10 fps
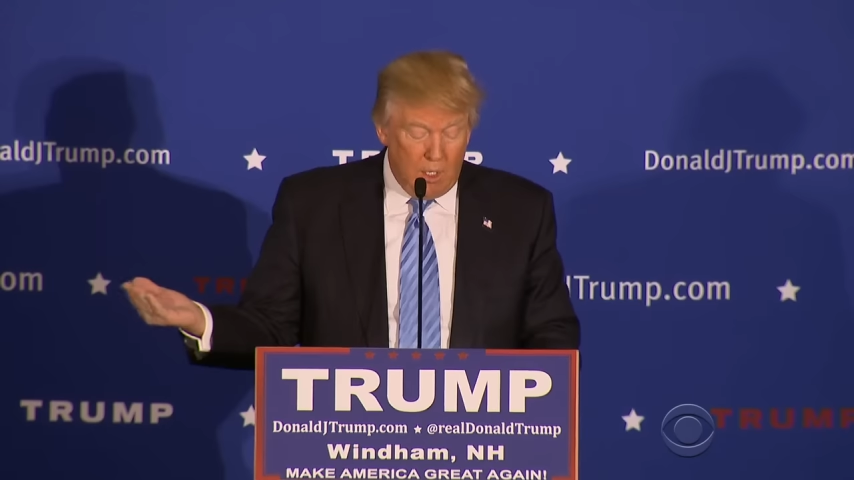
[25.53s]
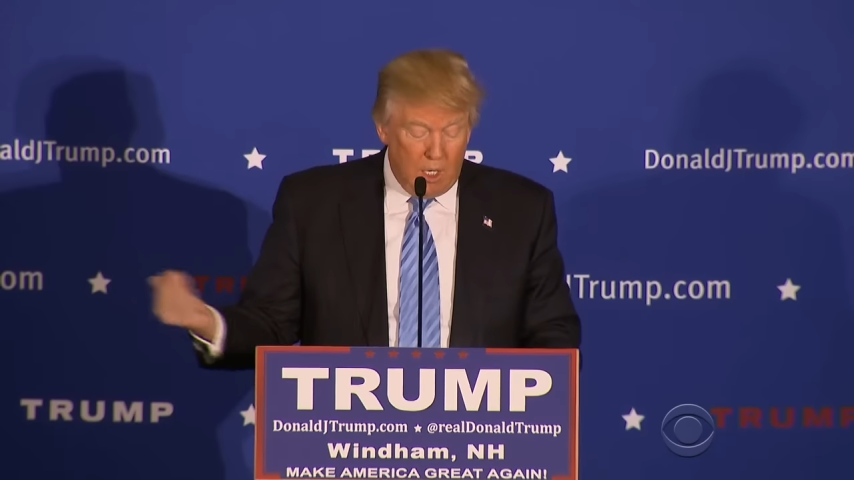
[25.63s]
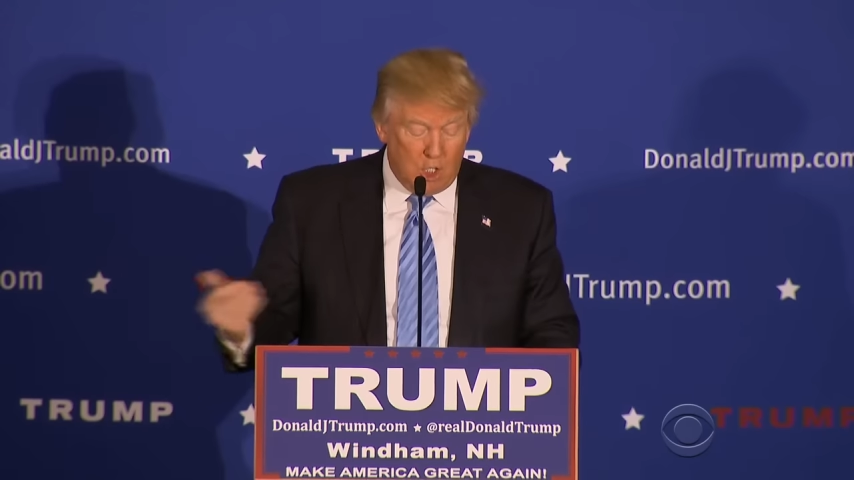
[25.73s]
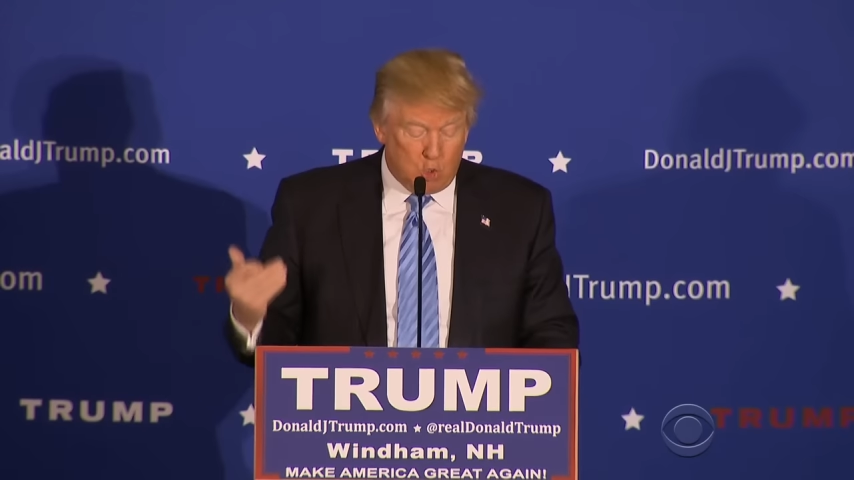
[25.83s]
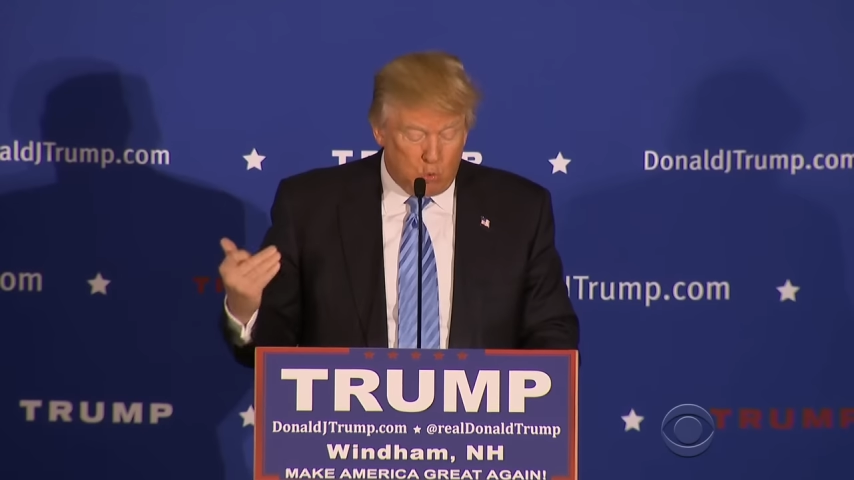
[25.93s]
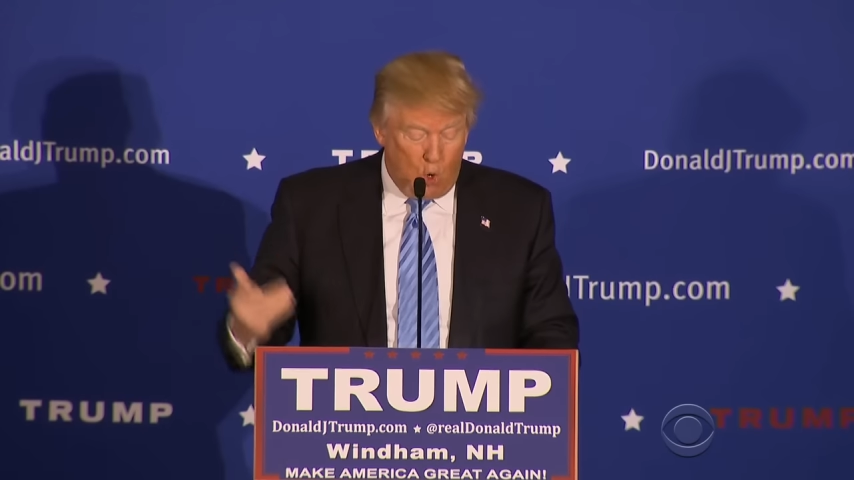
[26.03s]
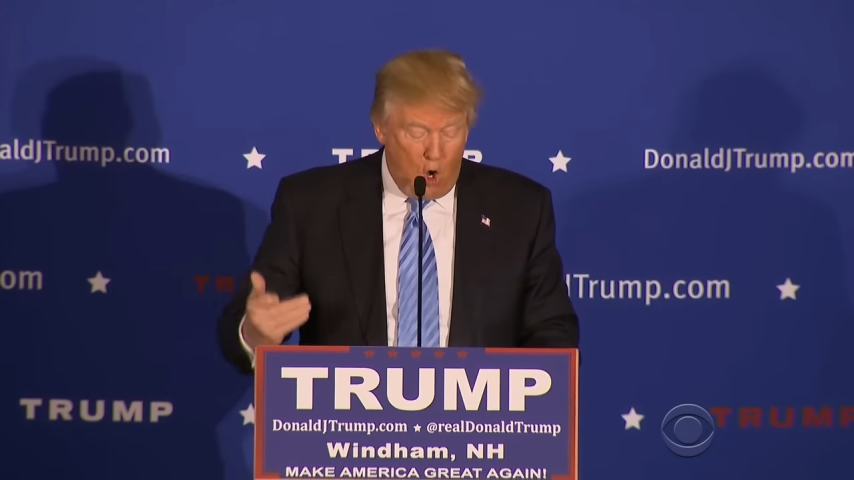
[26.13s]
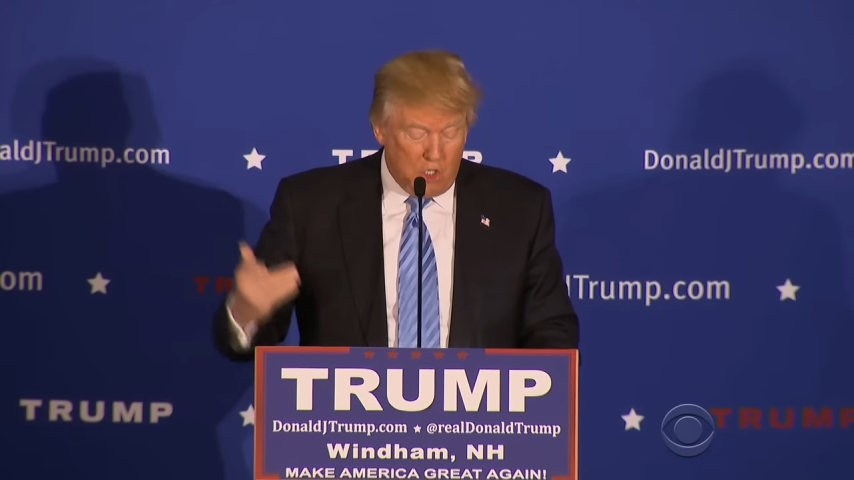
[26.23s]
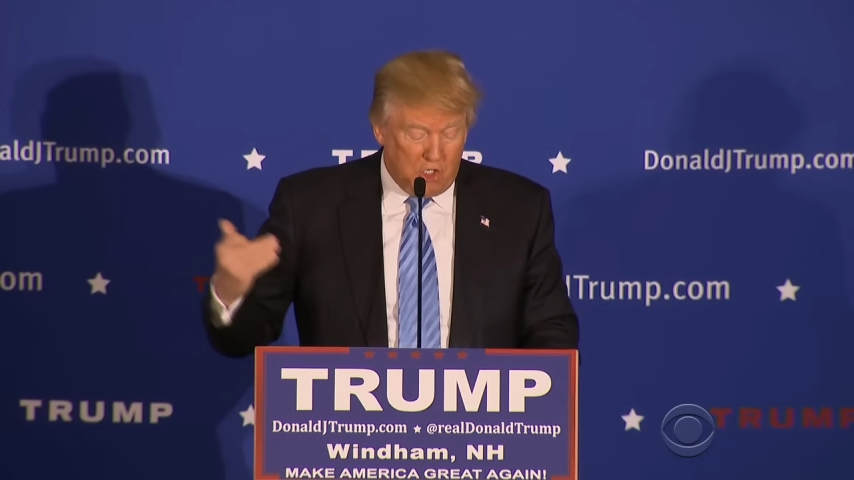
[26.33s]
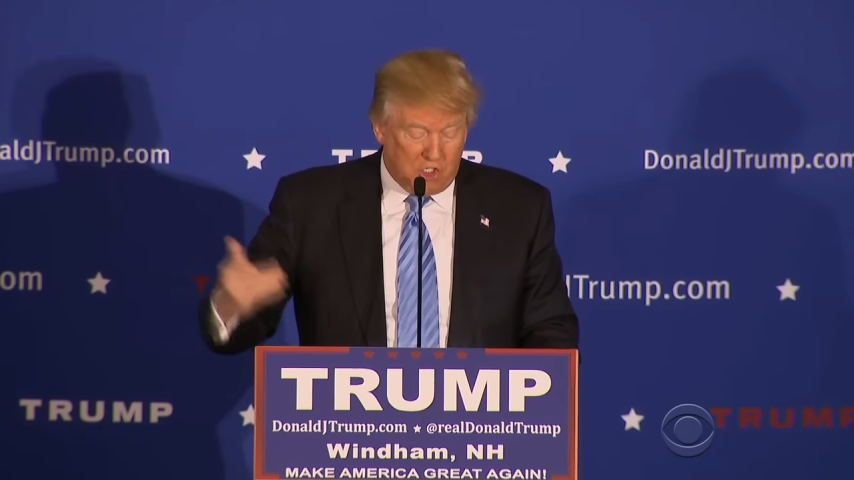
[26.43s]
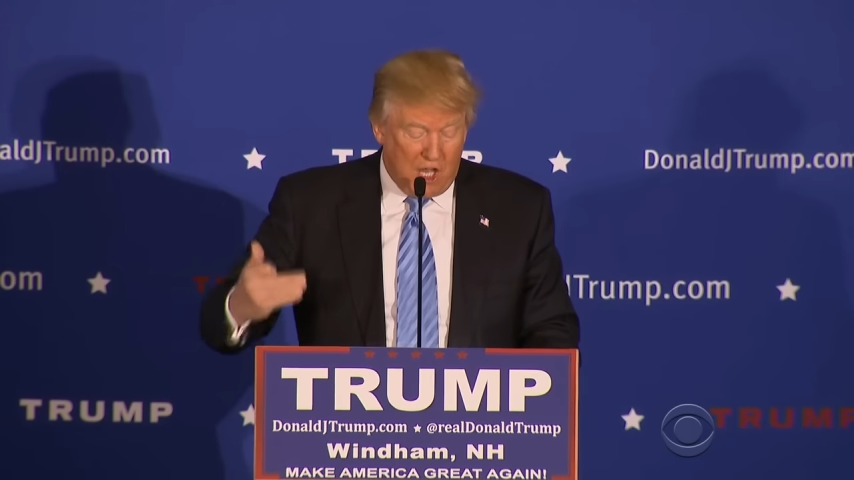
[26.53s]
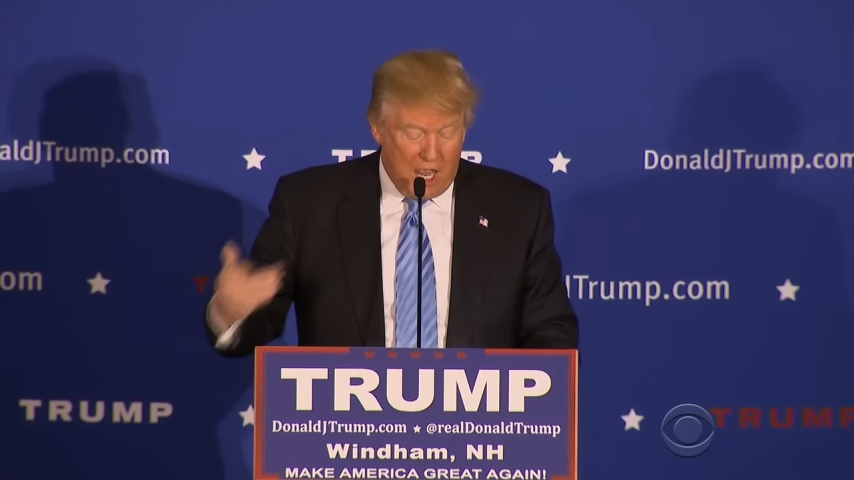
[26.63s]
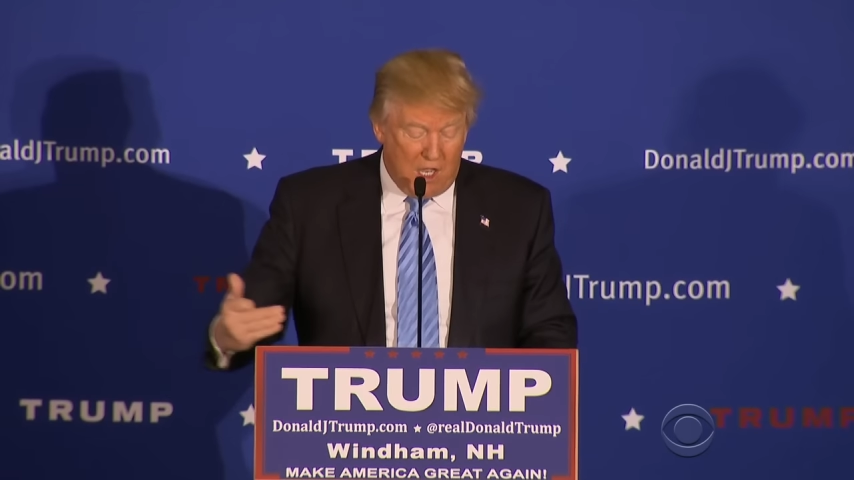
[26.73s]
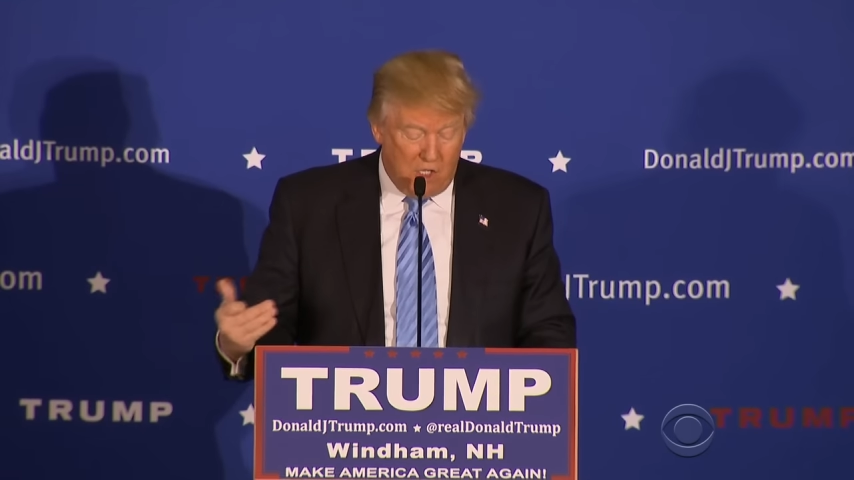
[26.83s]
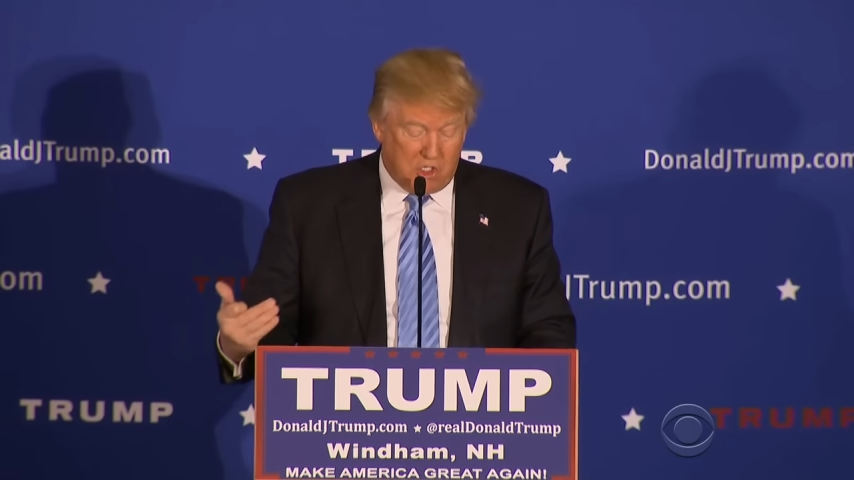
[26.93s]
It's wrong to say
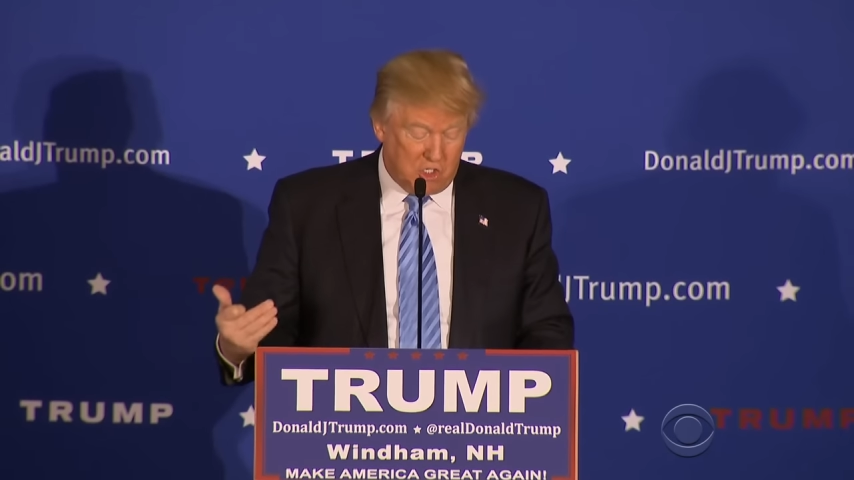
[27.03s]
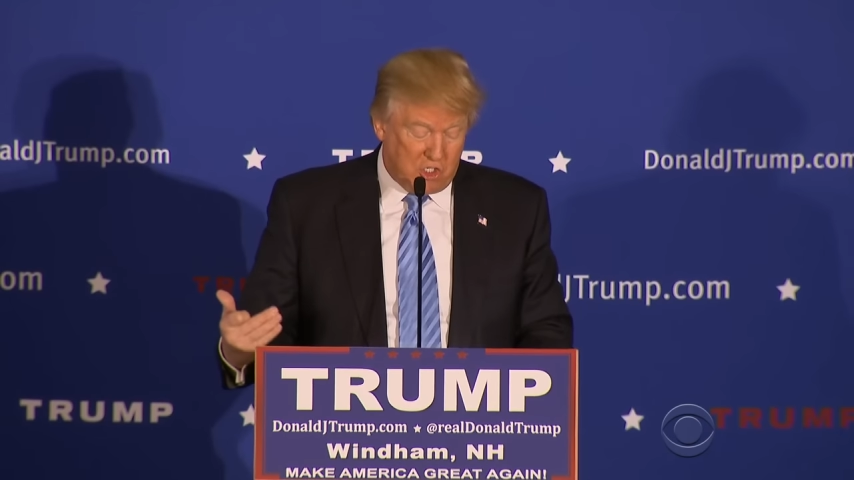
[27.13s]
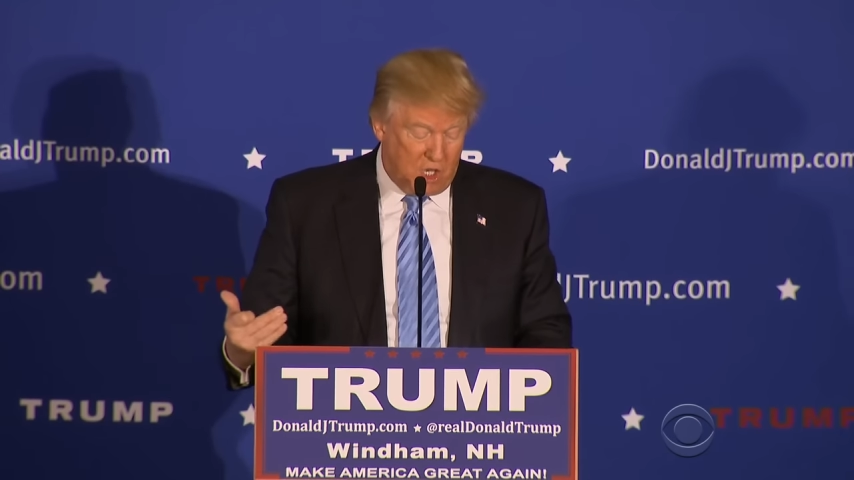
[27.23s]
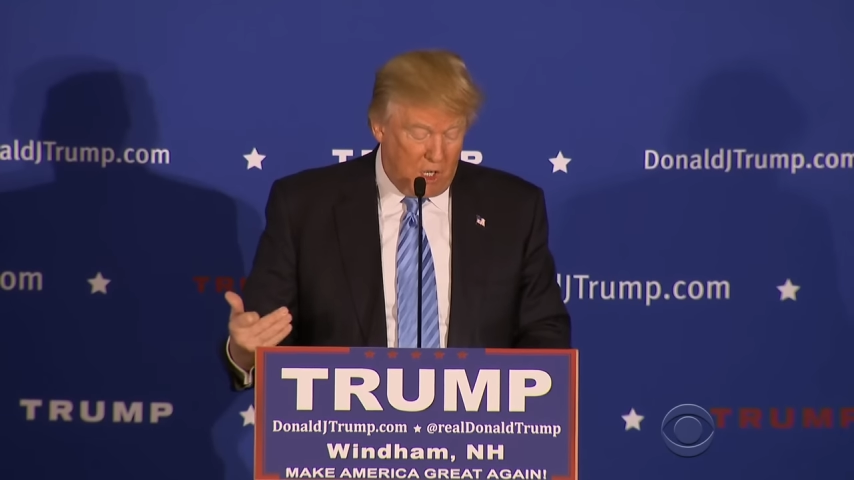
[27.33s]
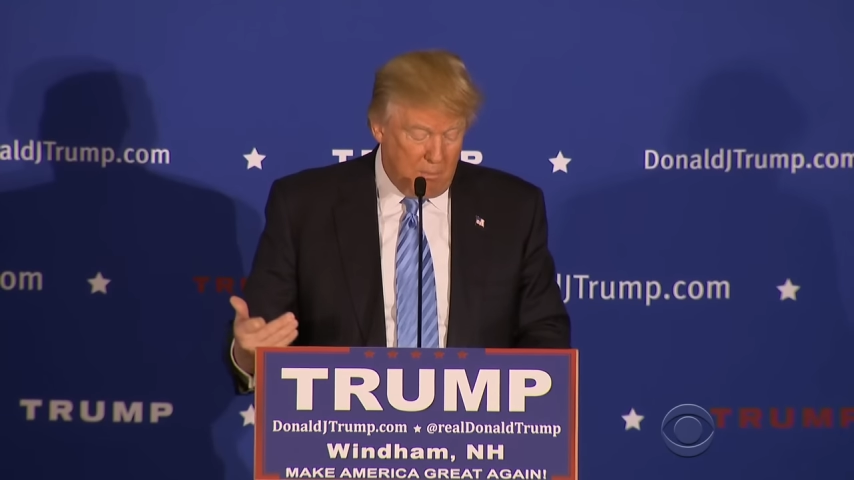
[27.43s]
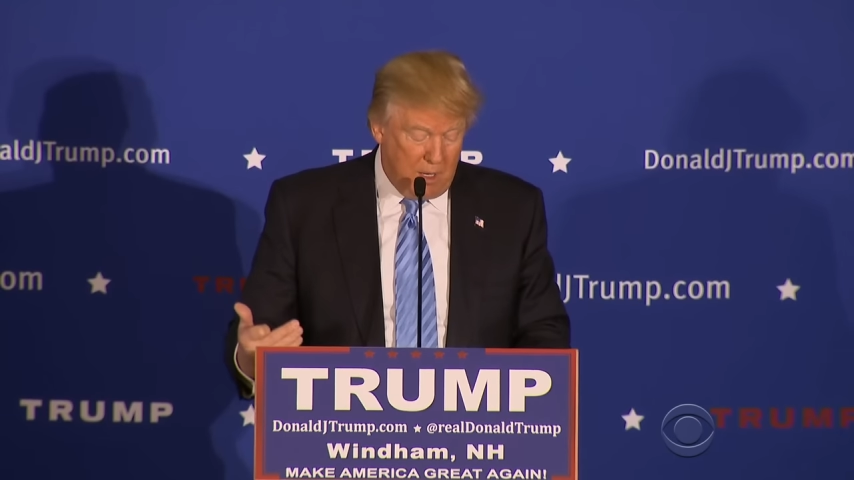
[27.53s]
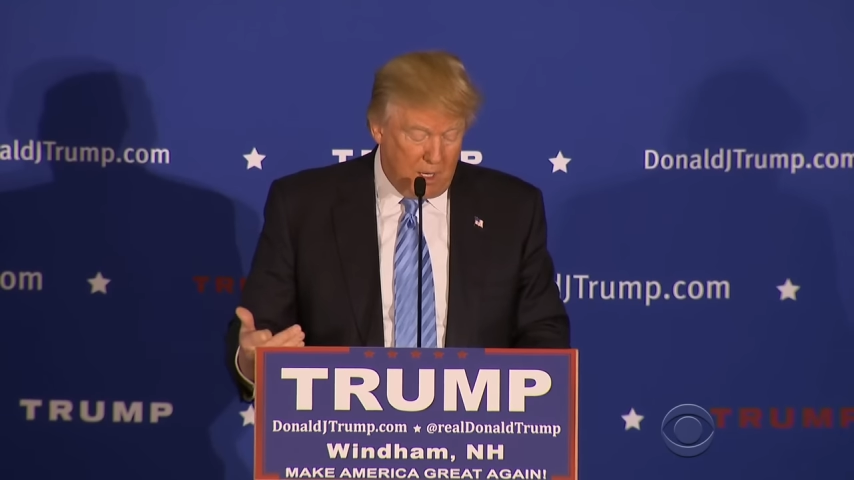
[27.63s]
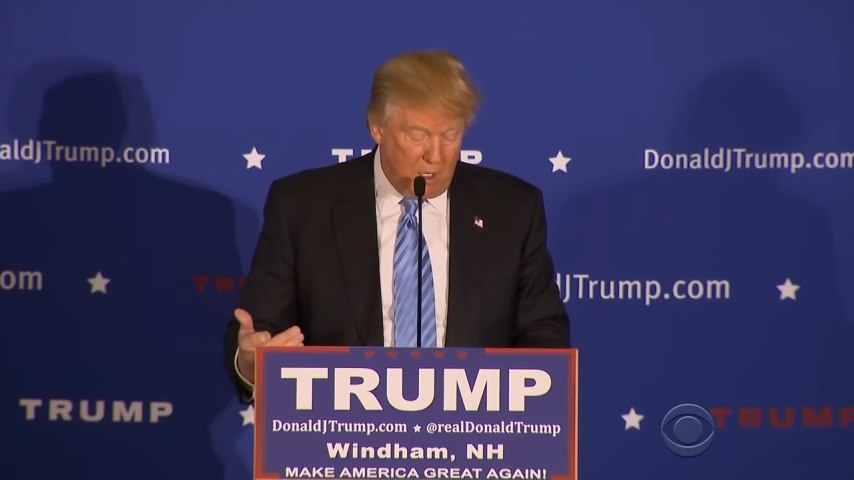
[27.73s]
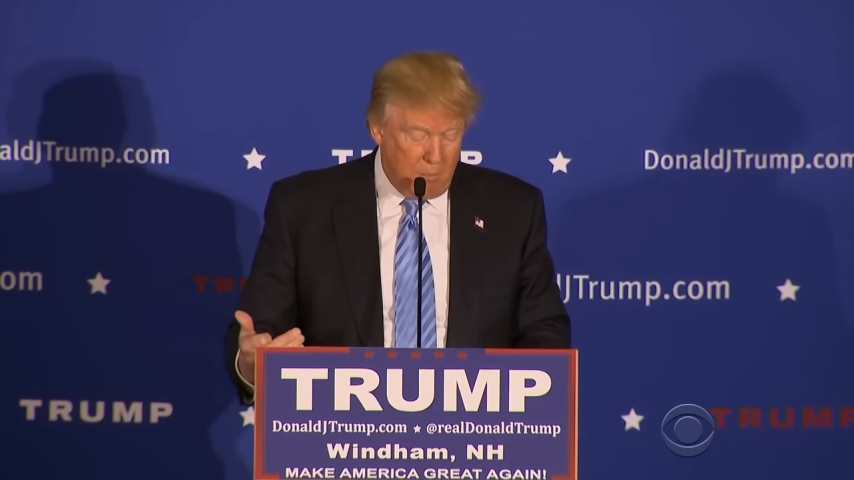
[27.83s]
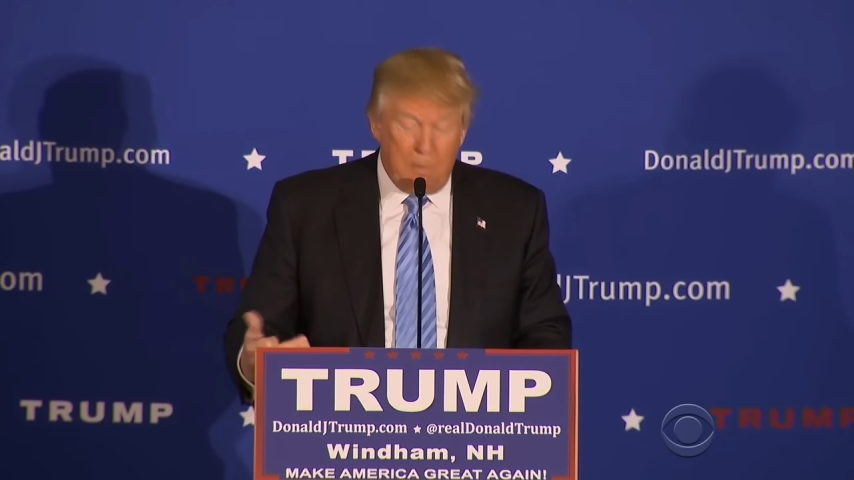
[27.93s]
it is a settled matter